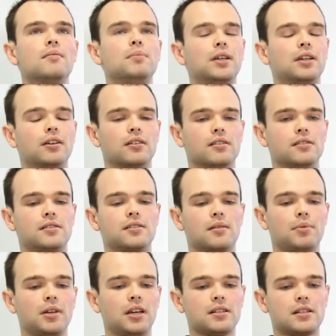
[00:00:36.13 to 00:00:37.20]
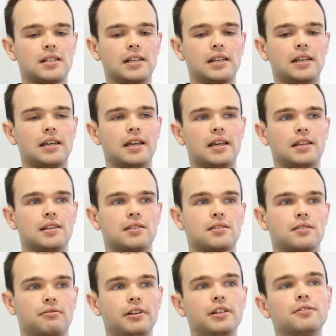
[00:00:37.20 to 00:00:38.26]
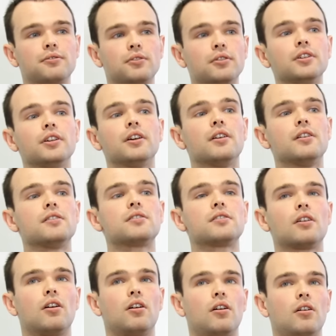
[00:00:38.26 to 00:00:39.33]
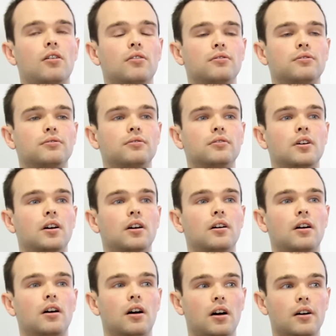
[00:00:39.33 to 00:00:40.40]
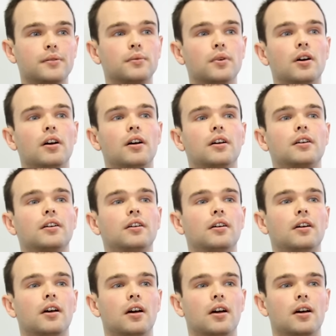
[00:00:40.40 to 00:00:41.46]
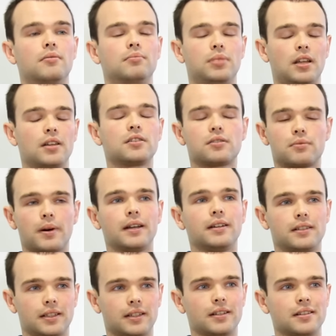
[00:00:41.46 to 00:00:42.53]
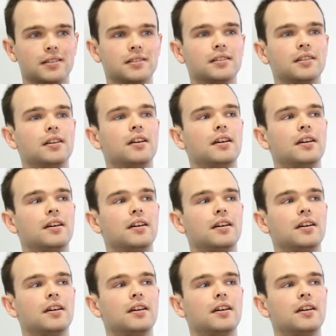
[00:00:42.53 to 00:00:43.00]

because a PhD is three to four years of hard work, uh, blood, sweat and tears.